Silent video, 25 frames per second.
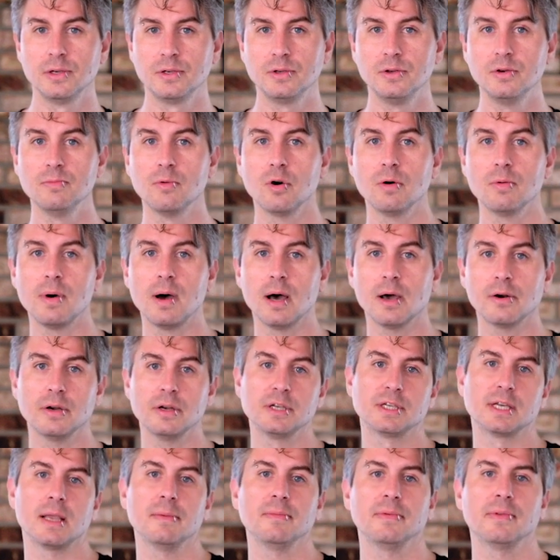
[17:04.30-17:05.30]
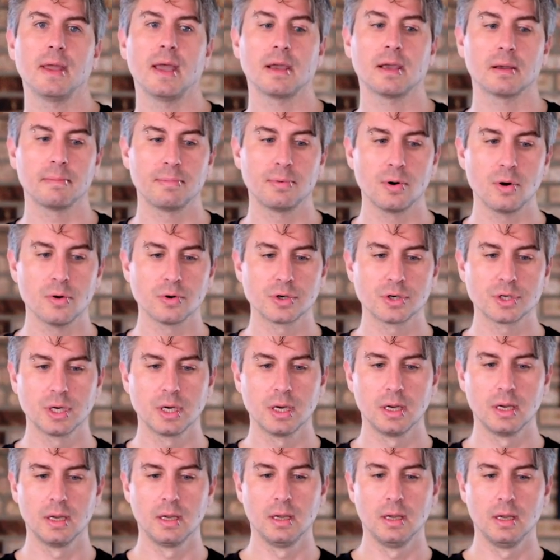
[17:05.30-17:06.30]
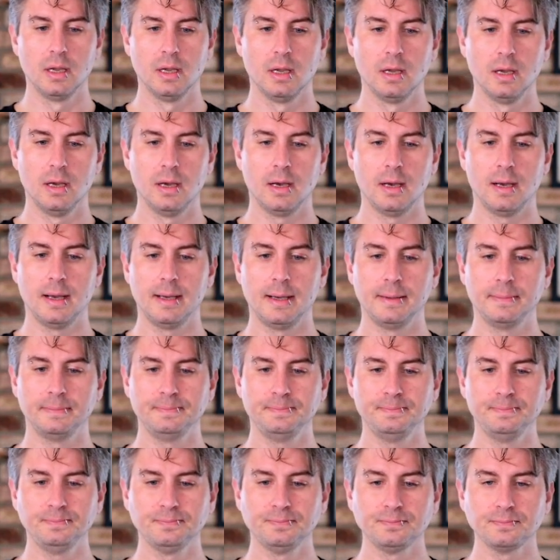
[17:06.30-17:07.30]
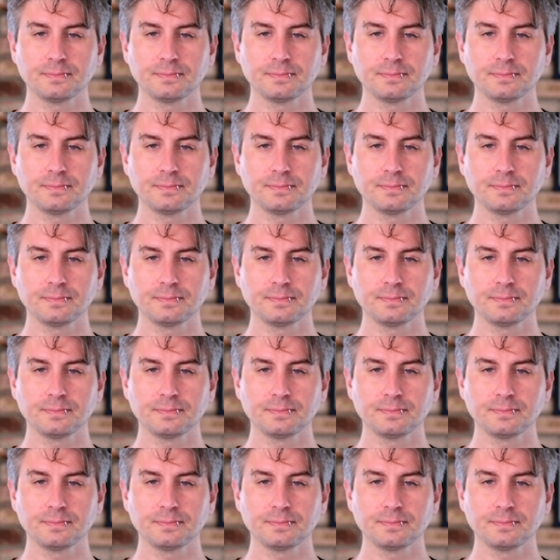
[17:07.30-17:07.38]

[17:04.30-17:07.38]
to a more modern Jamstack approach. Um,